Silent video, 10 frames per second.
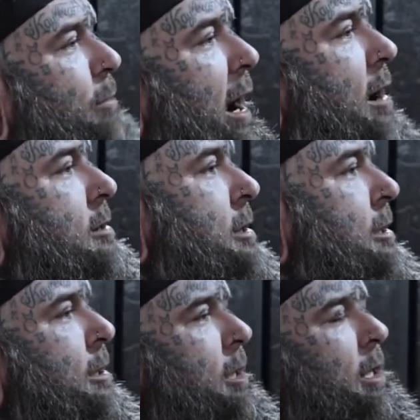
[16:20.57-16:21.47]
bar.
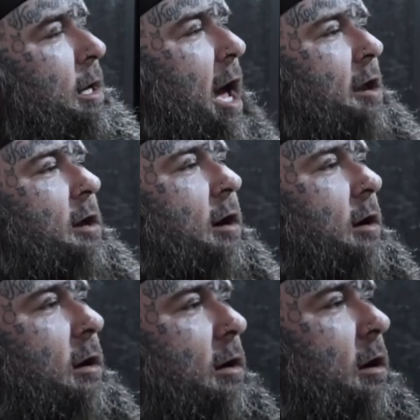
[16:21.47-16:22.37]
And
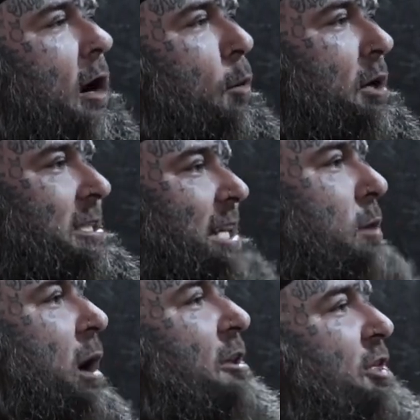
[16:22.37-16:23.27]
I wanted to say
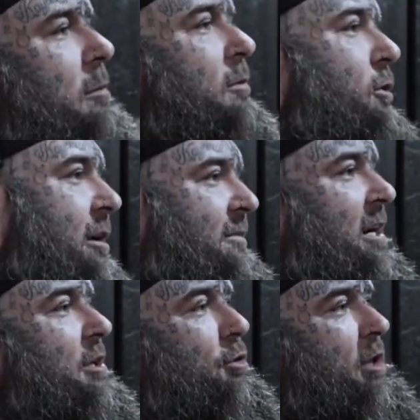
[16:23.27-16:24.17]
one thing before I
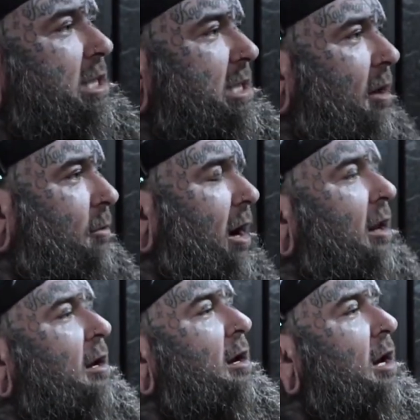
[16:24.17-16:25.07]
fucking do this set, right?
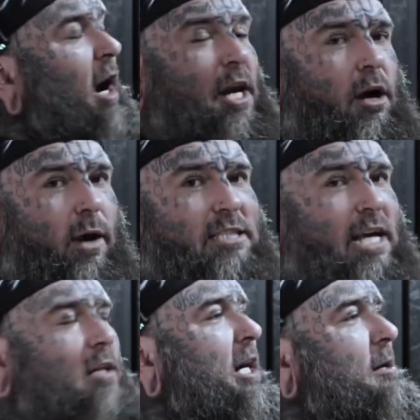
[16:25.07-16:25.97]
I know I
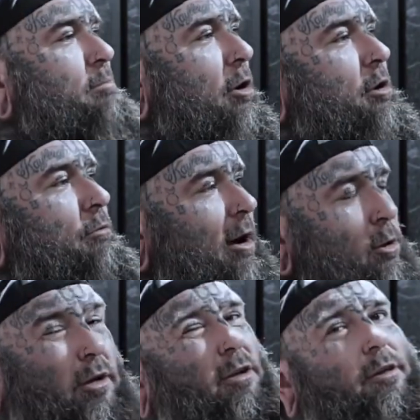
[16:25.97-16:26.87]
sound like a broken
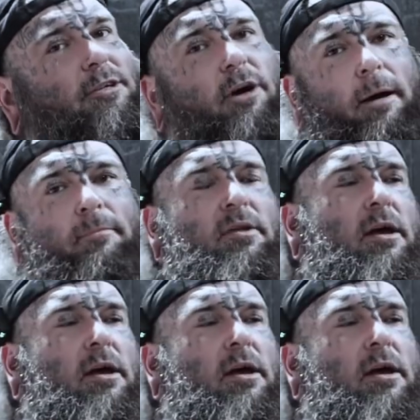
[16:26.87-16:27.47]
record a lot of the time.